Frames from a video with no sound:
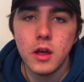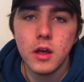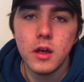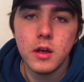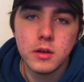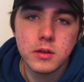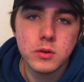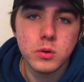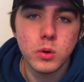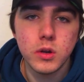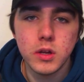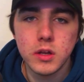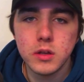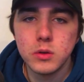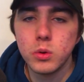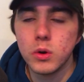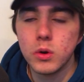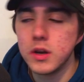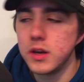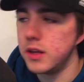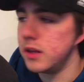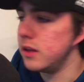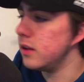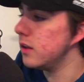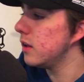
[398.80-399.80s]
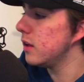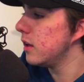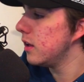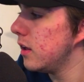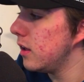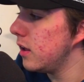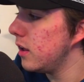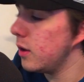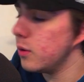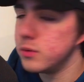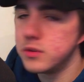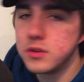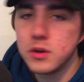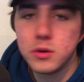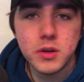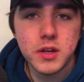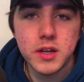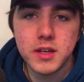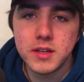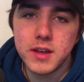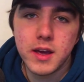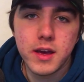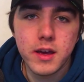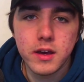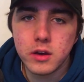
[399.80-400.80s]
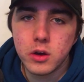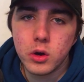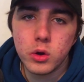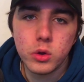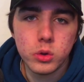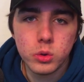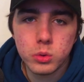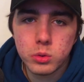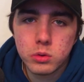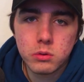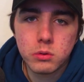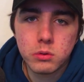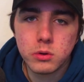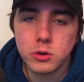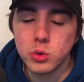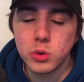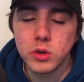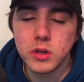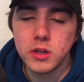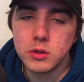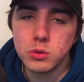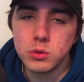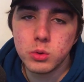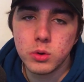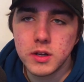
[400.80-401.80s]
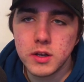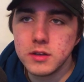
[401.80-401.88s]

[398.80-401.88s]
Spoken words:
2020. It was only a day ago that we were in 2020.